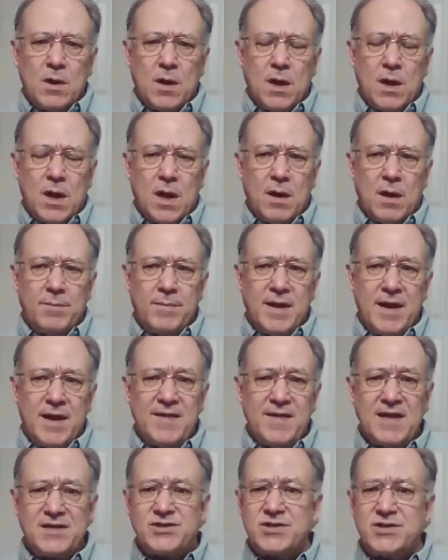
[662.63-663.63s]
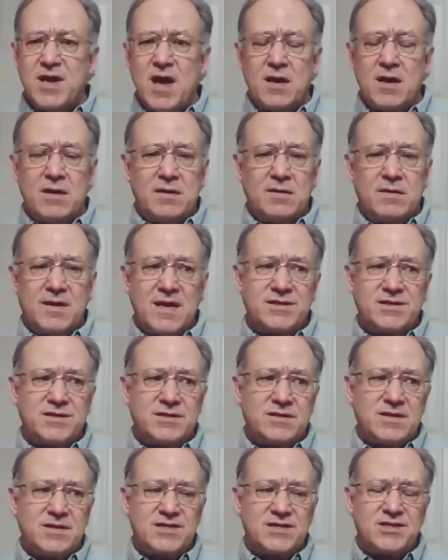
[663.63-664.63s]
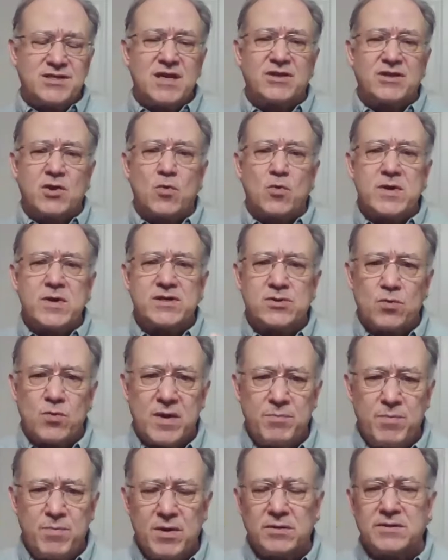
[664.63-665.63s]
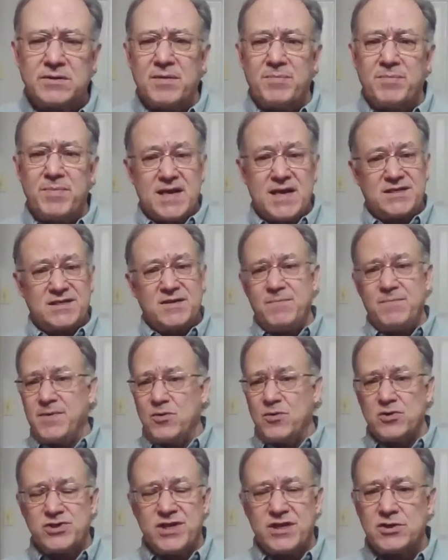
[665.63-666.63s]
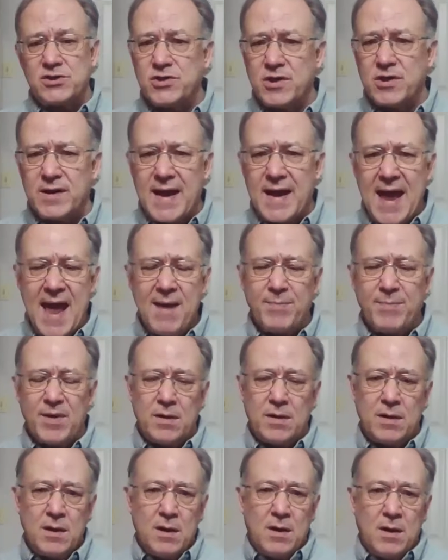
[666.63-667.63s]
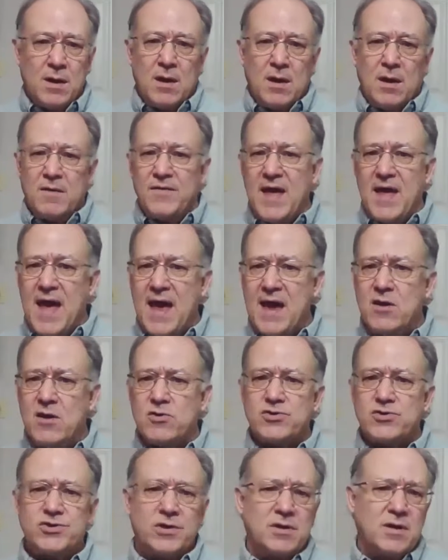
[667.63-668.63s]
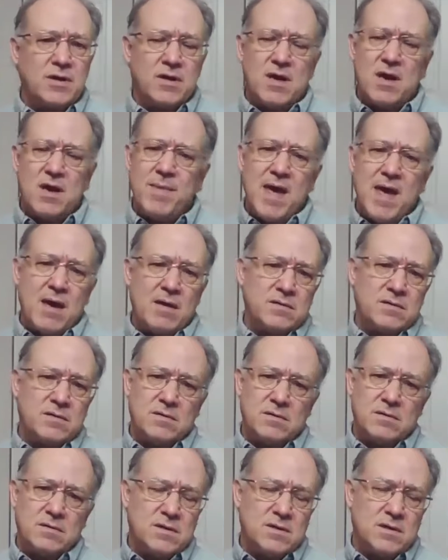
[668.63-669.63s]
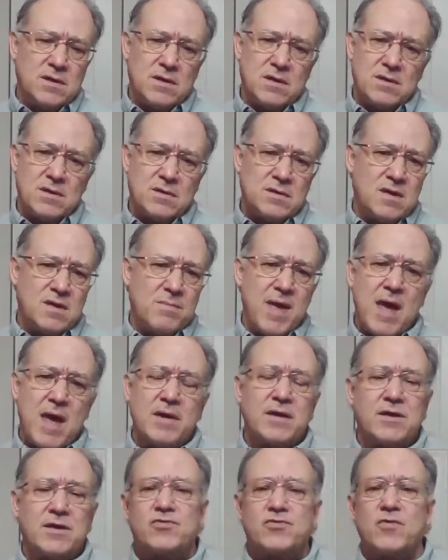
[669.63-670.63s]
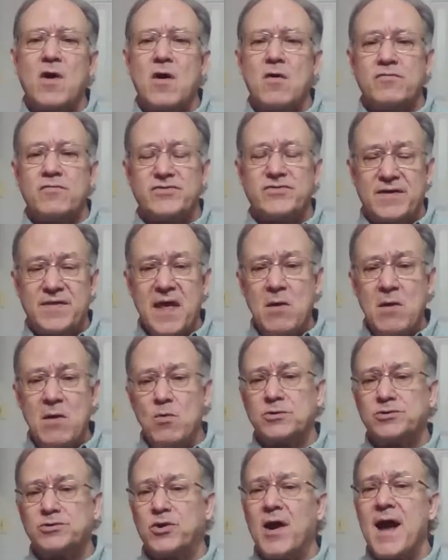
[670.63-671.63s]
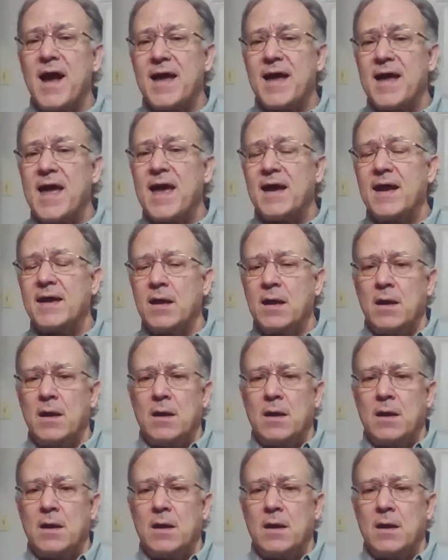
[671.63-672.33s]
and that's not the reason we built Onpassive, but those things are going to happen. The haters are going to come out in droves, and they will try and